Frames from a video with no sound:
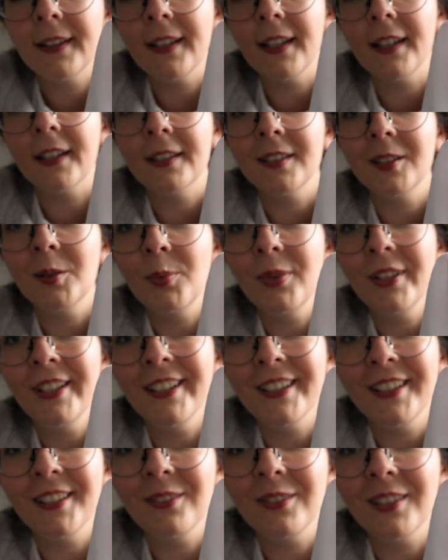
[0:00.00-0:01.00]
yeah, it's a
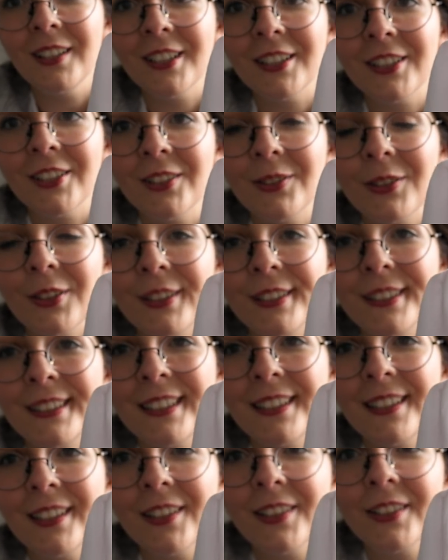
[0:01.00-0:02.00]
pretty clean finish if you can
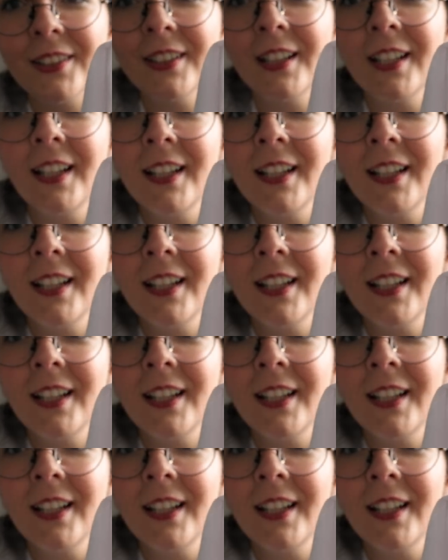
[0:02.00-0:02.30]
see there.